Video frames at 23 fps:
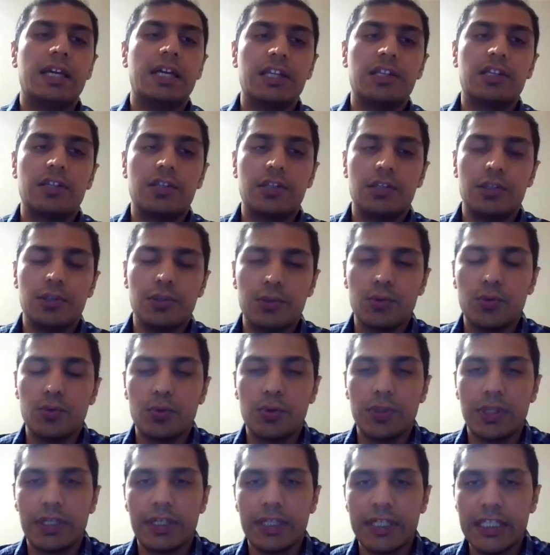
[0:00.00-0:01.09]
it
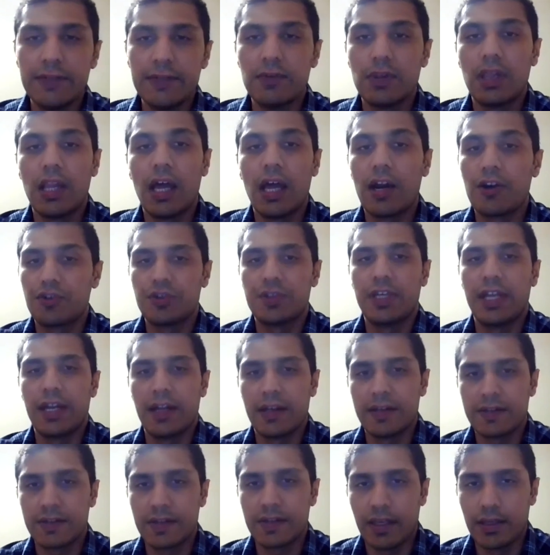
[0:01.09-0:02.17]
to even larger
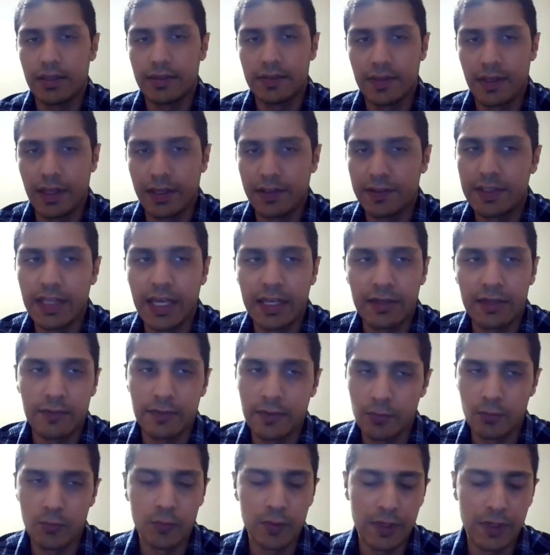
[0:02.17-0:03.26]
data size
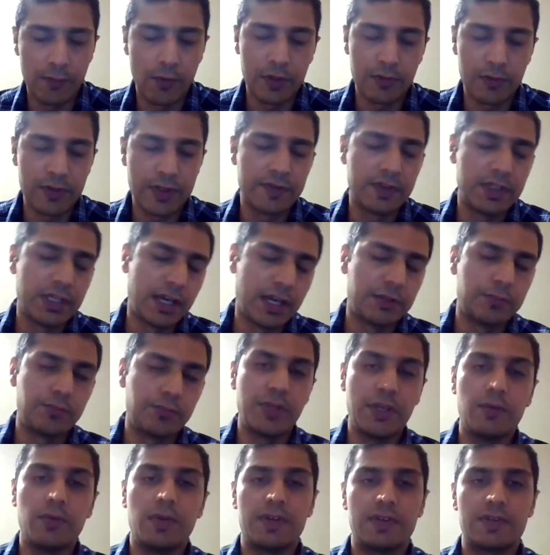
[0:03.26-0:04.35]
than what we have done
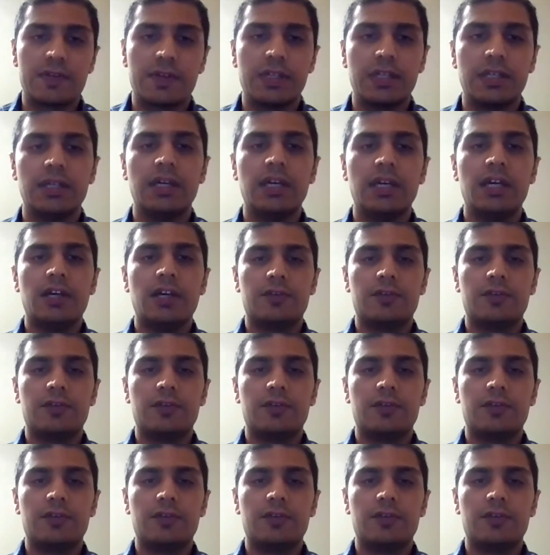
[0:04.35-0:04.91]
previously.